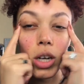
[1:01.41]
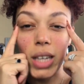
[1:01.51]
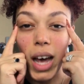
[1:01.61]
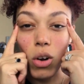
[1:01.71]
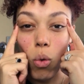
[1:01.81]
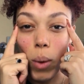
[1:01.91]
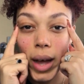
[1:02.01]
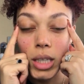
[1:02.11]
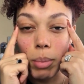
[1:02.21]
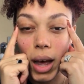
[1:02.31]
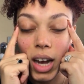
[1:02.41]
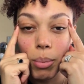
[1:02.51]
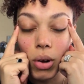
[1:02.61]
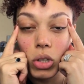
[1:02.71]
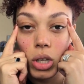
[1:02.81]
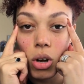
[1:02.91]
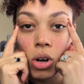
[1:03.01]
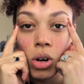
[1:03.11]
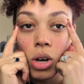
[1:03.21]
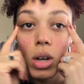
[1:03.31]
because I don't wax my eyebrows at
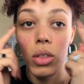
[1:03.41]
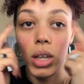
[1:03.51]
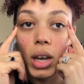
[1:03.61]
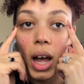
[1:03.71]
all, then